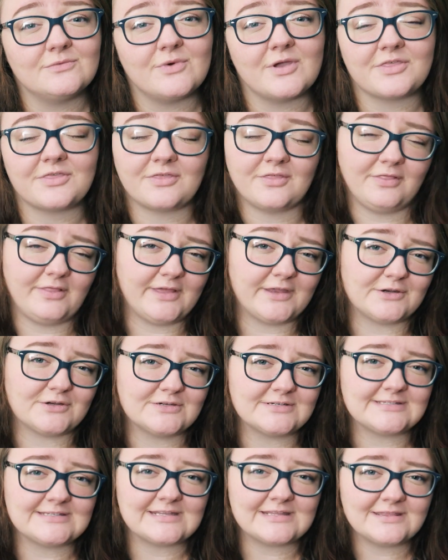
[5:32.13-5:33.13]
with
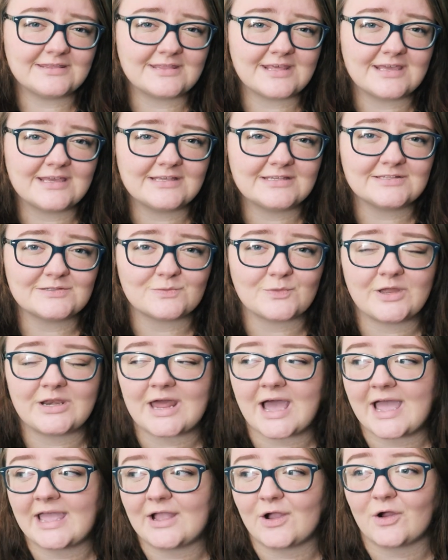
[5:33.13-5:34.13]
litters and things
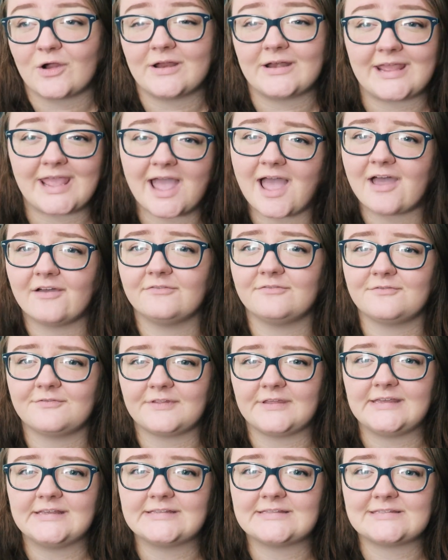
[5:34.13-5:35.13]
when I already have
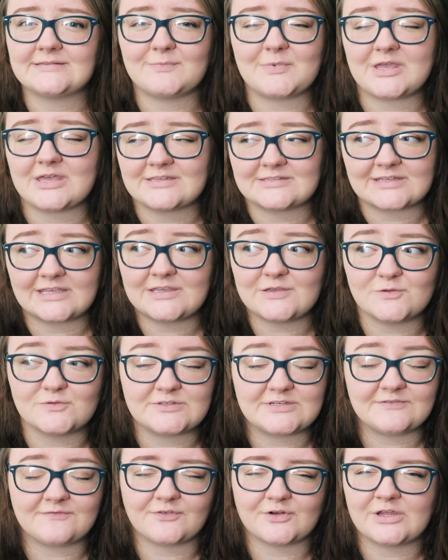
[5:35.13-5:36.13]
fleece because I
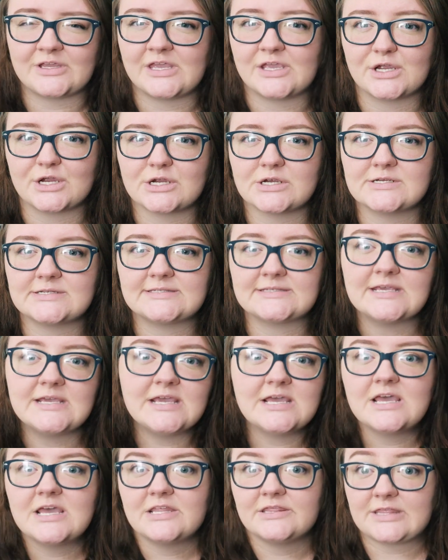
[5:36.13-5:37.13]
used it for years
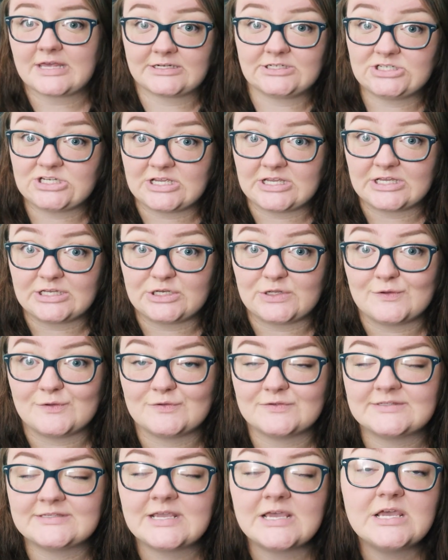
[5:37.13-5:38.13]
that she can
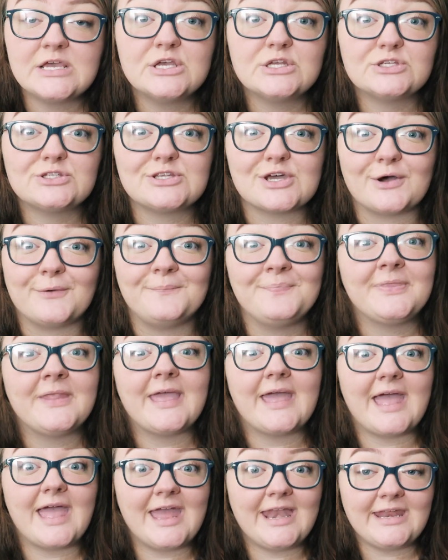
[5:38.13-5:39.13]
use. So
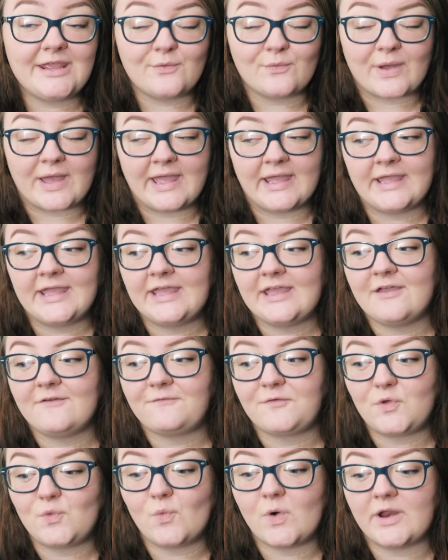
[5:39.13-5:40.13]
anyway,
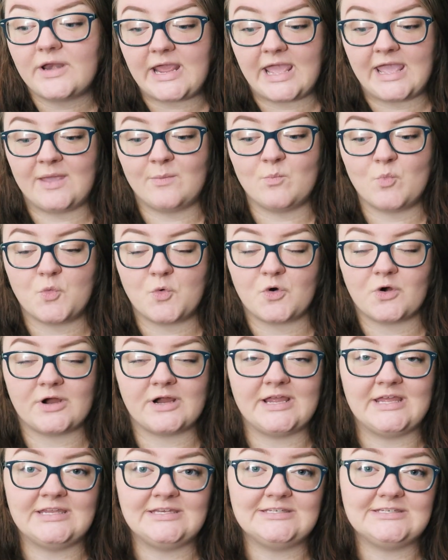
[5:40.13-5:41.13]
if you want a
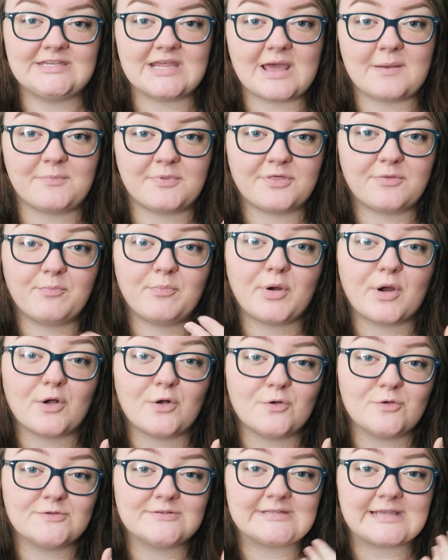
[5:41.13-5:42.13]
more in-depth
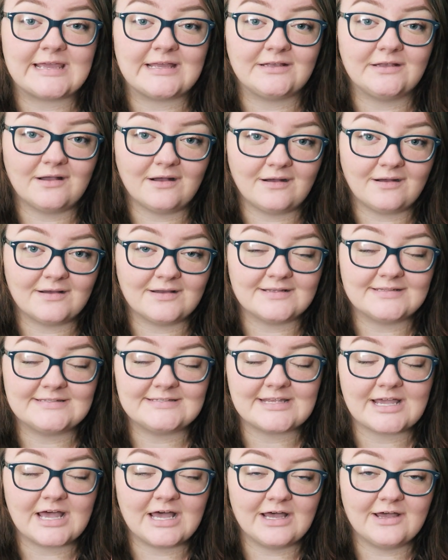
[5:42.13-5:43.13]
pros and
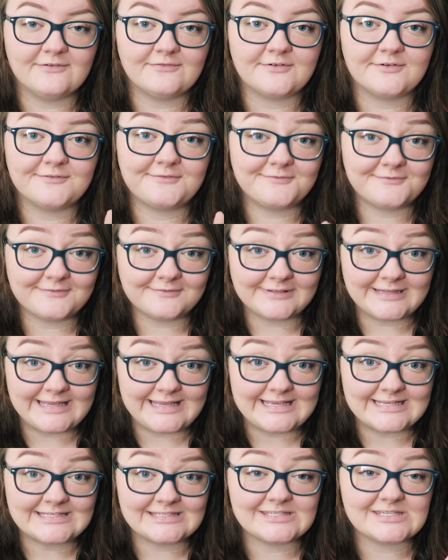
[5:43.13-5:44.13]
cons of
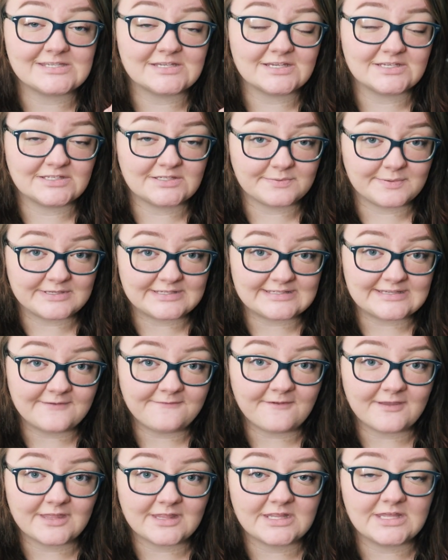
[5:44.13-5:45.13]
fleece
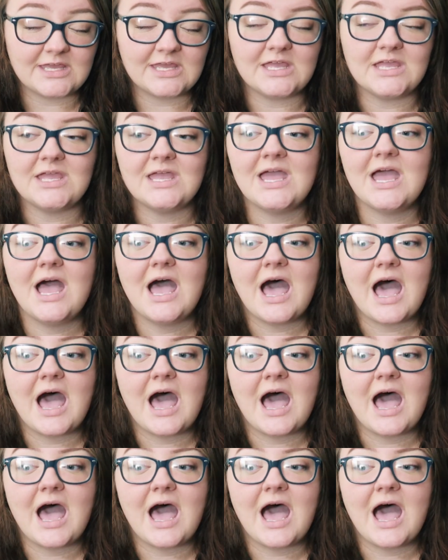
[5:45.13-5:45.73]
specifically,